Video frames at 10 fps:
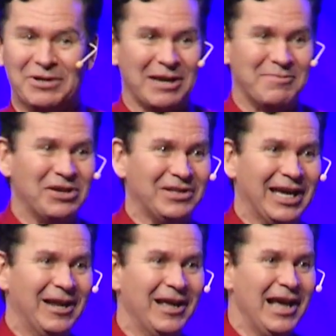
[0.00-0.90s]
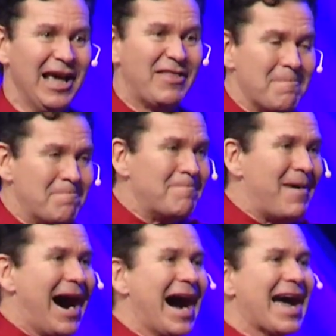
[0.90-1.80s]
communion that
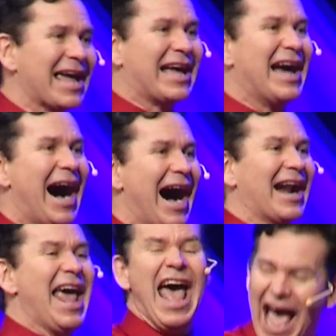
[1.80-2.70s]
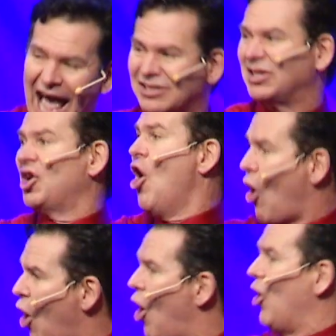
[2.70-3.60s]
my God has it
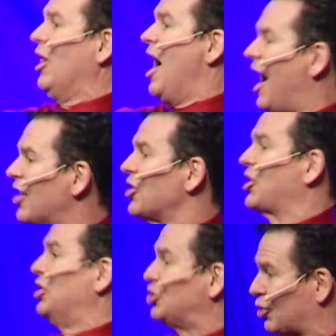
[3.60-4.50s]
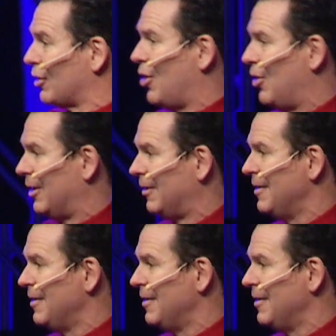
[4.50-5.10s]
all under control.